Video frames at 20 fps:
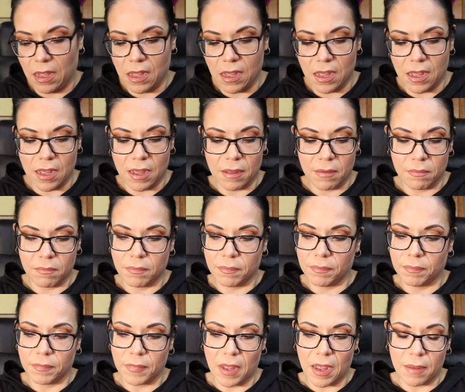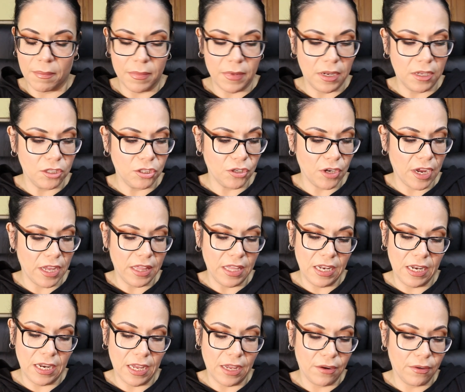I'm gonna try
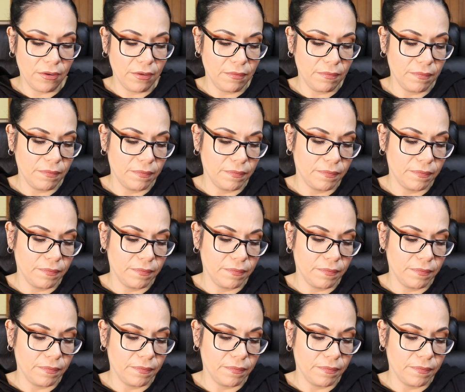Dinero.